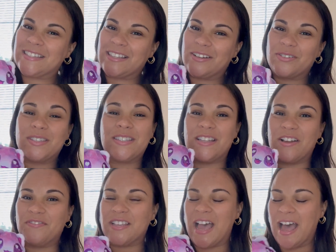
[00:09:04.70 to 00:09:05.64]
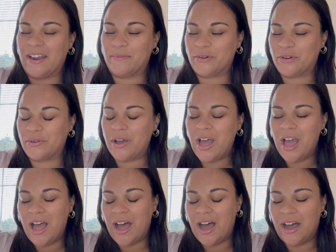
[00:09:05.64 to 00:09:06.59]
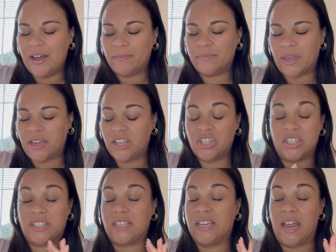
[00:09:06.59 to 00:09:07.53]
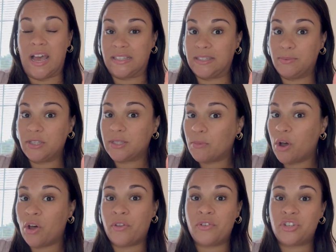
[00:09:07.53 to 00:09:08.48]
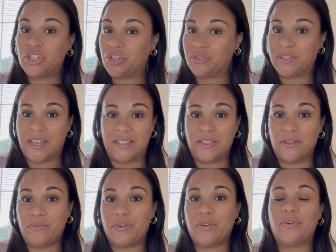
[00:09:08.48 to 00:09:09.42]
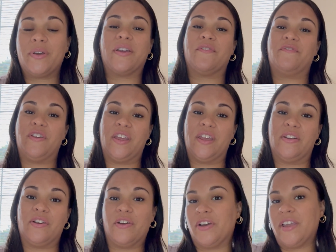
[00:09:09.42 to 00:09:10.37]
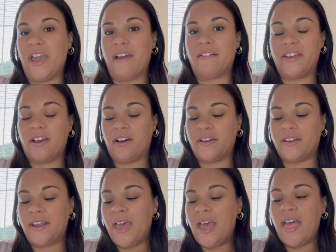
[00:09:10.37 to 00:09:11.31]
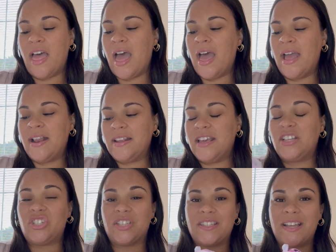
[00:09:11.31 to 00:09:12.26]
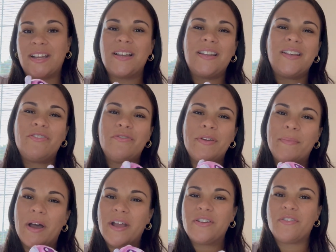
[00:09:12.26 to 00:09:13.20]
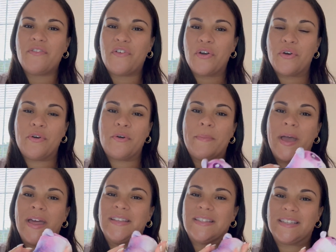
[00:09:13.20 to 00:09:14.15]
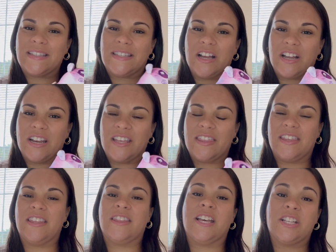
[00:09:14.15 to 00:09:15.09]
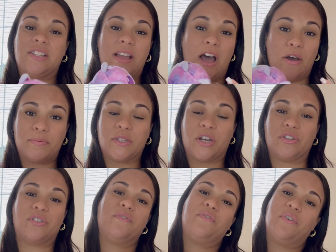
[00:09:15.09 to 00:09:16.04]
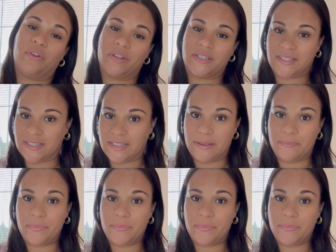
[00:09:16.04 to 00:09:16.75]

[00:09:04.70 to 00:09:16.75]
little stuffed animal that can just, it has to be small. She knows that's the rule. It can fit in her carry-on. And it's just like a little reminder of home, and it's a snuggly thing that helps her to fall asleep.